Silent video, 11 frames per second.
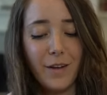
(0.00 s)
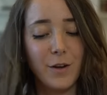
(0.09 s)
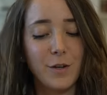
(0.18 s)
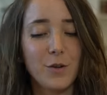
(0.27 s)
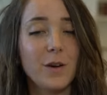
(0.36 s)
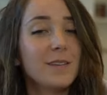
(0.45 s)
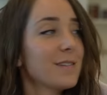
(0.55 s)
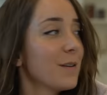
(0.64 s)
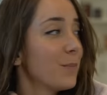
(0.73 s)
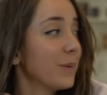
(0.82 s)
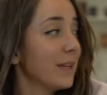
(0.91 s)
your choice is
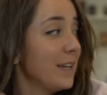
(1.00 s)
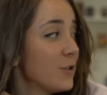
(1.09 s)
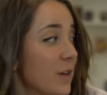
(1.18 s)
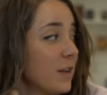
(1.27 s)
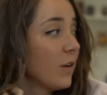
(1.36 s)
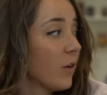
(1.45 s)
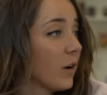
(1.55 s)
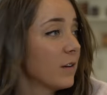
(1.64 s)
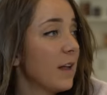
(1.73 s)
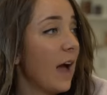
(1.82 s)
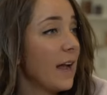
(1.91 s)
to bleach it or
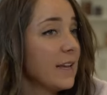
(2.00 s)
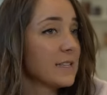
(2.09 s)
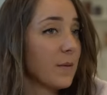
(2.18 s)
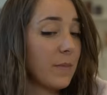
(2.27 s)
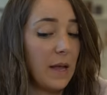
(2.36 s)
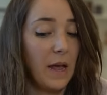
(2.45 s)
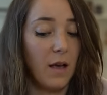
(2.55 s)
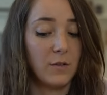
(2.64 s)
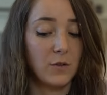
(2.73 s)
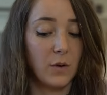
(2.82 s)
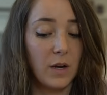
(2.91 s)
dye it something
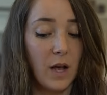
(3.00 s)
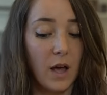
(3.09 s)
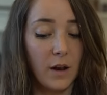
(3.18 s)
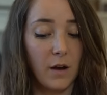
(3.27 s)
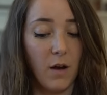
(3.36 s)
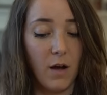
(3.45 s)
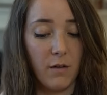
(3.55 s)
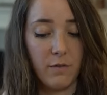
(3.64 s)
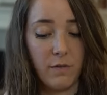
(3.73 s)
else or cut it off